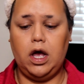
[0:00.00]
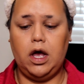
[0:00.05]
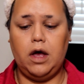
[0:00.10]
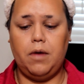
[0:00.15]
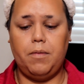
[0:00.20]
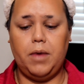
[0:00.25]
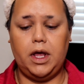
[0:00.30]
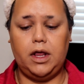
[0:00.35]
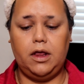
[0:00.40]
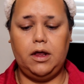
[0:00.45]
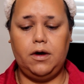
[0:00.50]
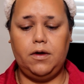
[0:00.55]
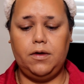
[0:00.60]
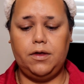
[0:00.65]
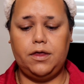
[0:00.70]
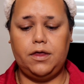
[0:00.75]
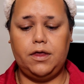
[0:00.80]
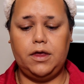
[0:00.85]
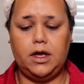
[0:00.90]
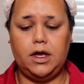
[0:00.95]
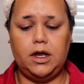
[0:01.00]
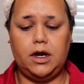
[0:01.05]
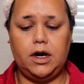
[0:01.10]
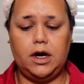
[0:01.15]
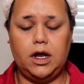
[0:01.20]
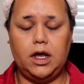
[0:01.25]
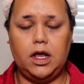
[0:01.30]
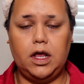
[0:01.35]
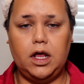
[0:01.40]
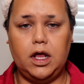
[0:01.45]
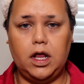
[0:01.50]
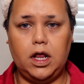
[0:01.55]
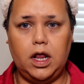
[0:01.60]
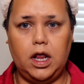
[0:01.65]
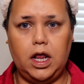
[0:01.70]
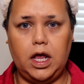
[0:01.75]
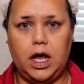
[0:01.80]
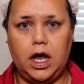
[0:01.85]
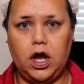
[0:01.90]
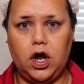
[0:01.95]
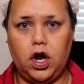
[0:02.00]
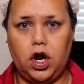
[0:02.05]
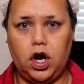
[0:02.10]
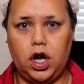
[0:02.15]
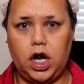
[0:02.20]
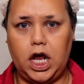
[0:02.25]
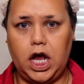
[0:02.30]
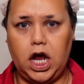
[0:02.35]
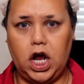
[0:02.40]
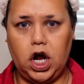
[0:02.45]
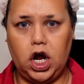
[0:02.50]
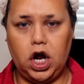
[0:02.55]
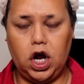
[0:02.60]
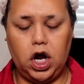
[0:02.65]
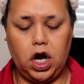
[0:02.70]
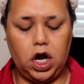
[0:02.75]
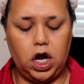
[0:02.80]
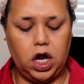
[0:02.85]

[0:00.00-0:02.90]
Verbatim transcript: um, a little thin layer there